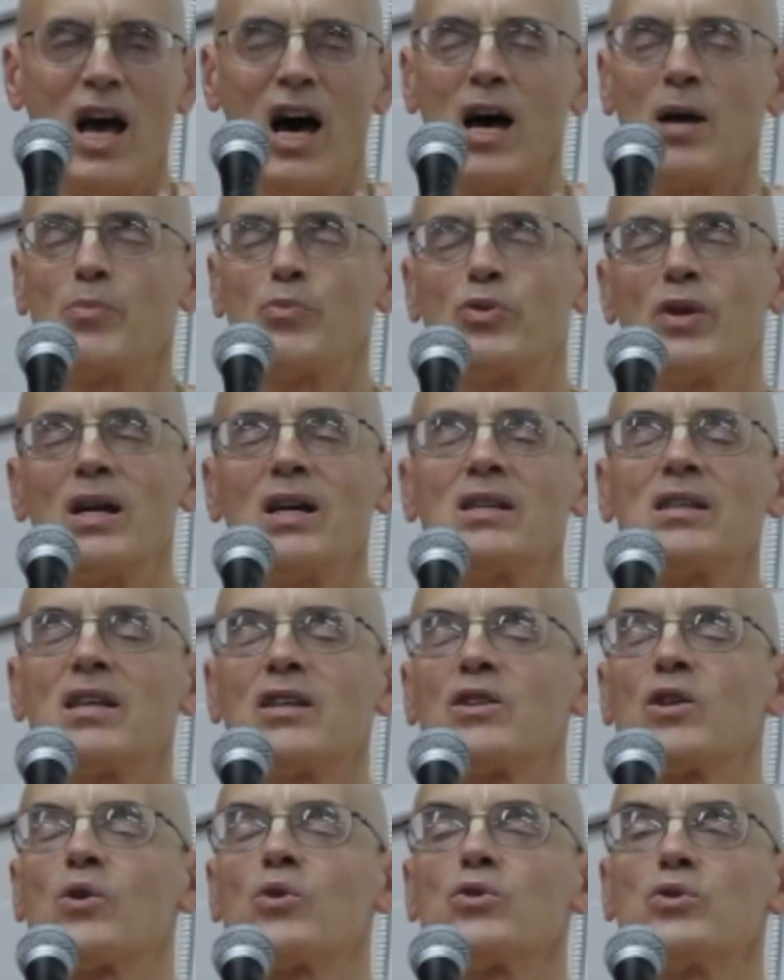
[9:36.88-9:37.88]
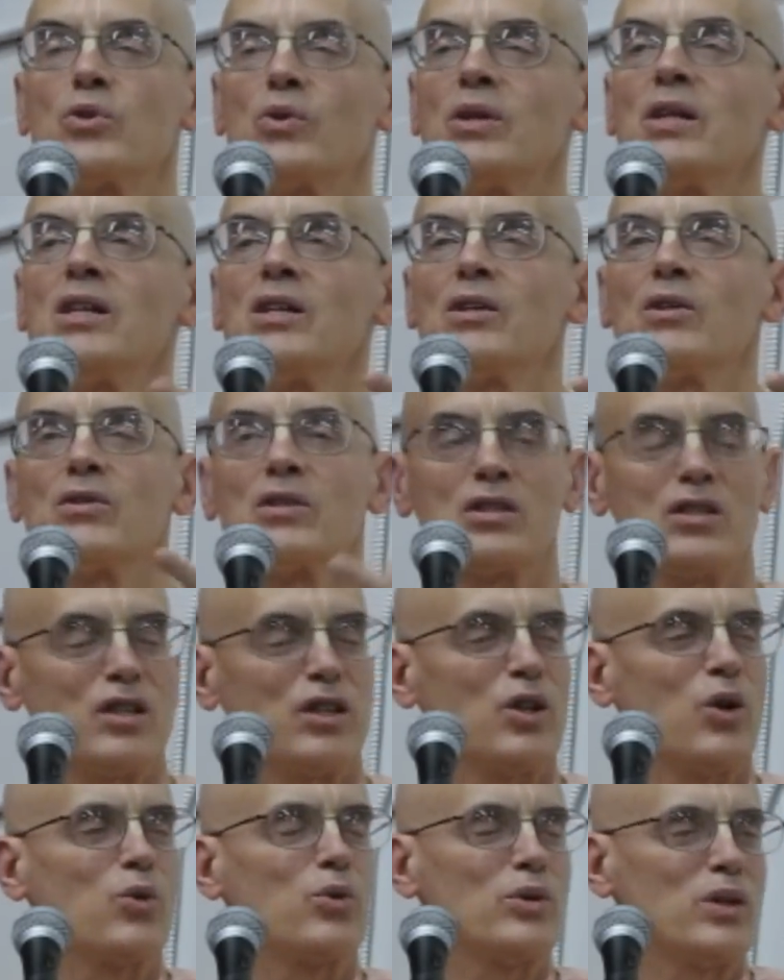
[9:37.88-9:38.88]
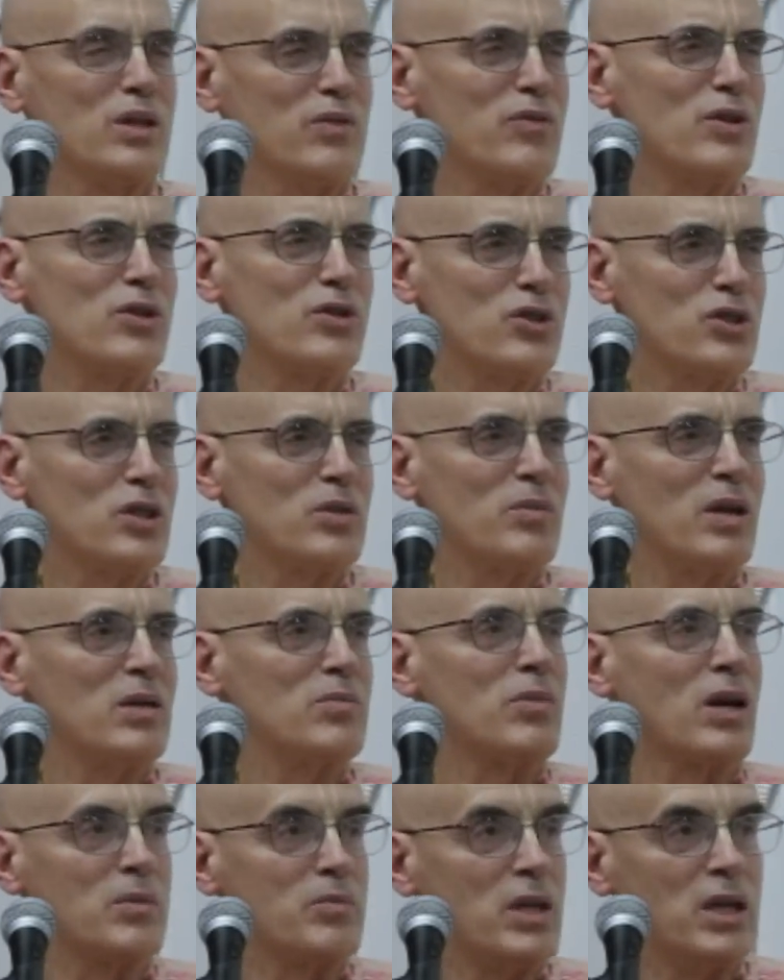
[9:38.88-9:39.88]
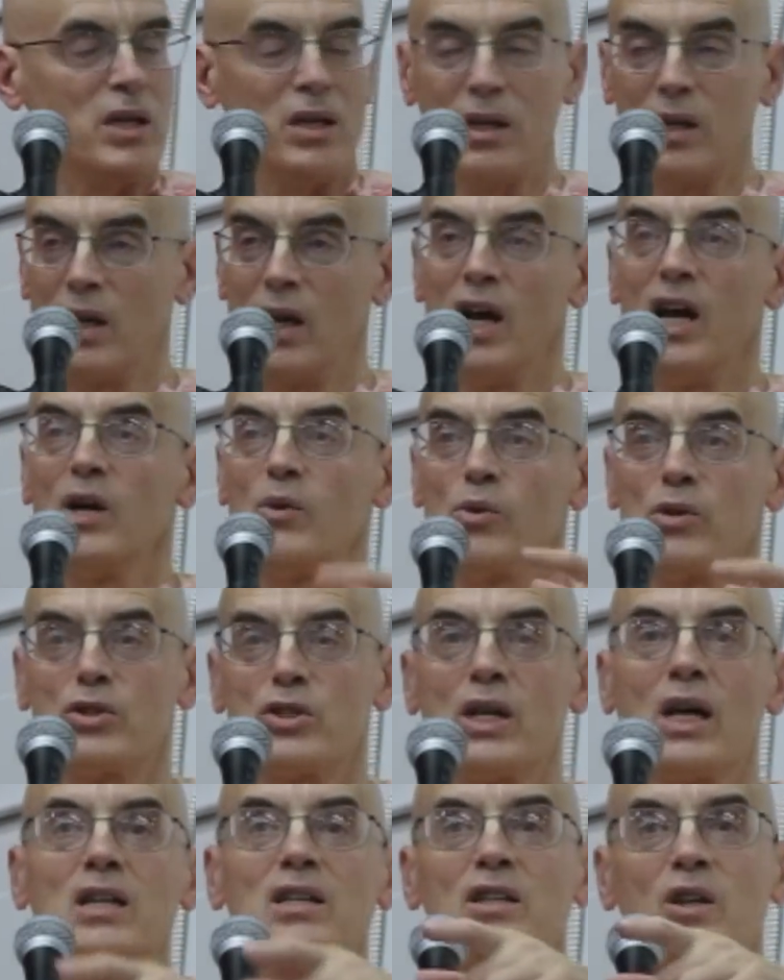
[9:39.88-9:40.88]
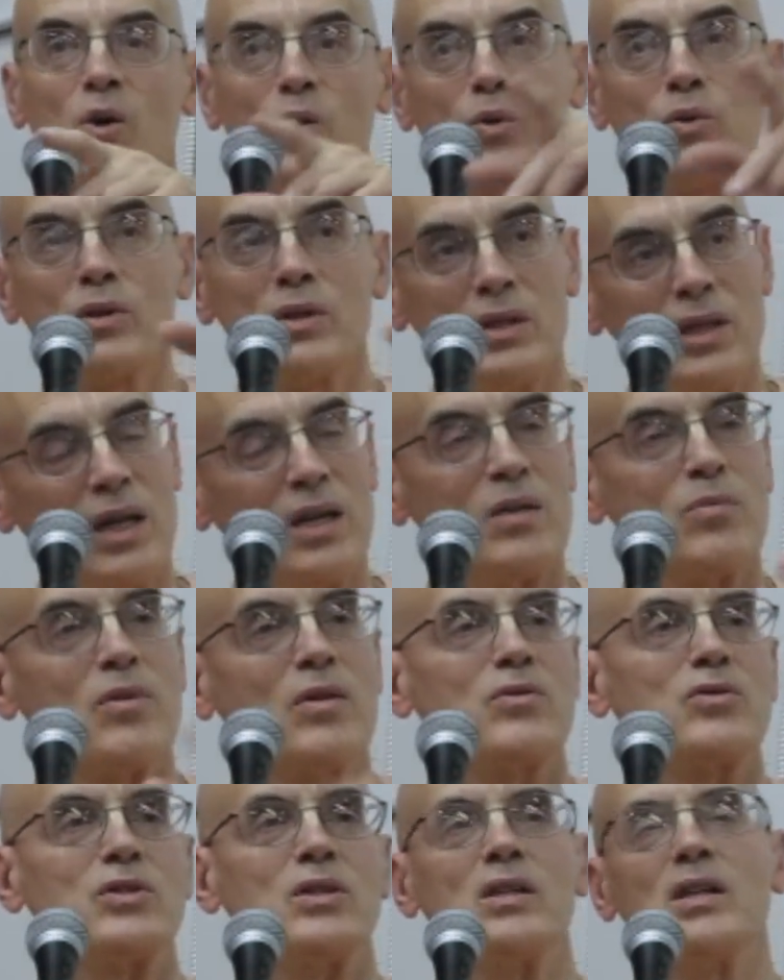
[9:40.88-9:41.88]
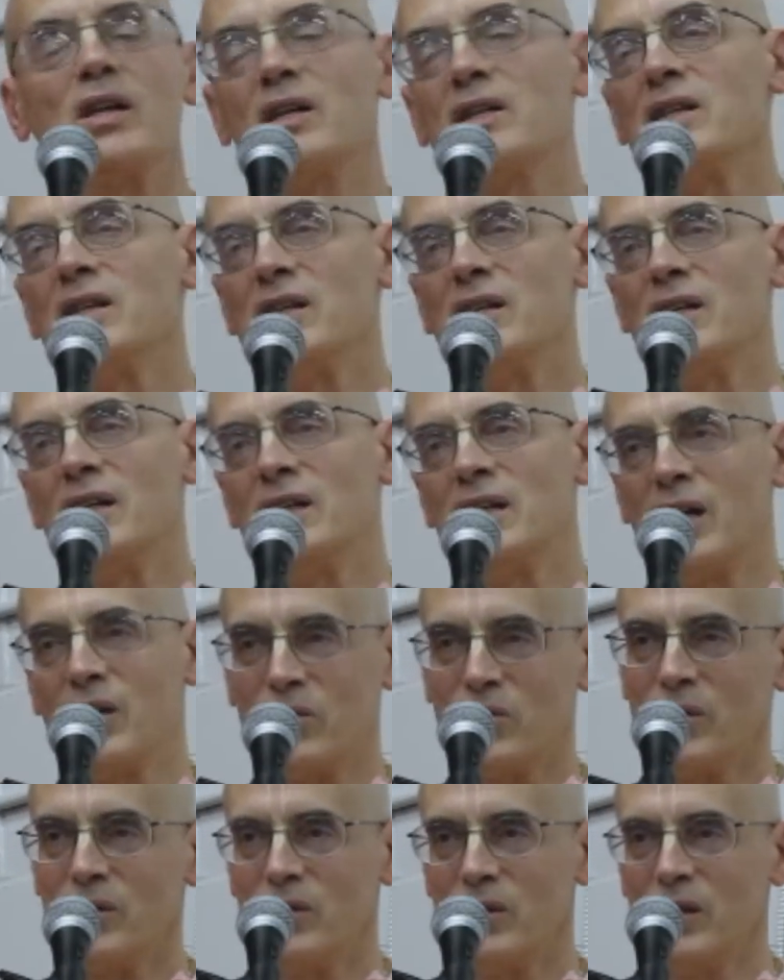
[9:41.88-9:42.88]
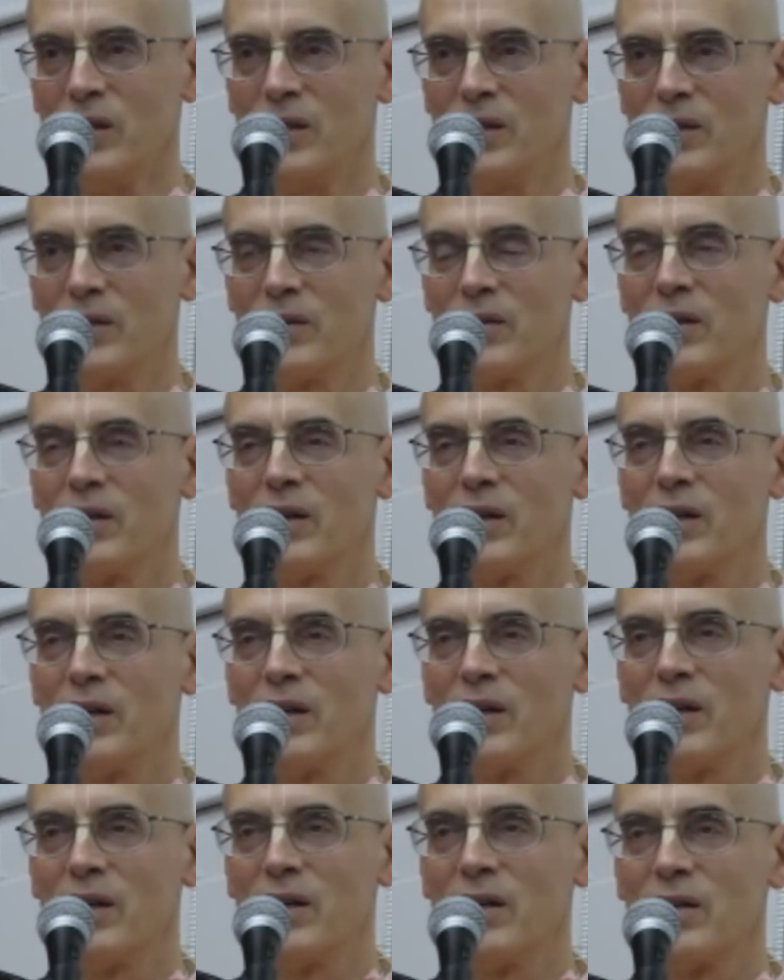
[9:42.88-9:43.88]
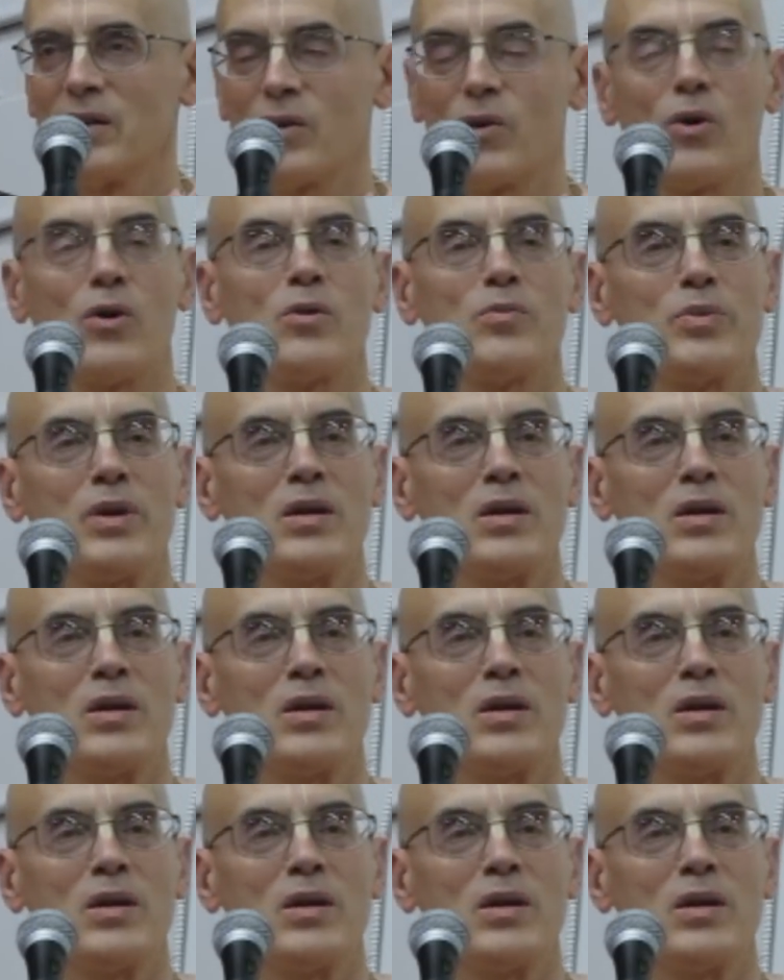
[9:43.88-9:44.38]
I pray that those who hear this lowly version made by me will chant the holy name of Shri Hari in ecstasy. Gaur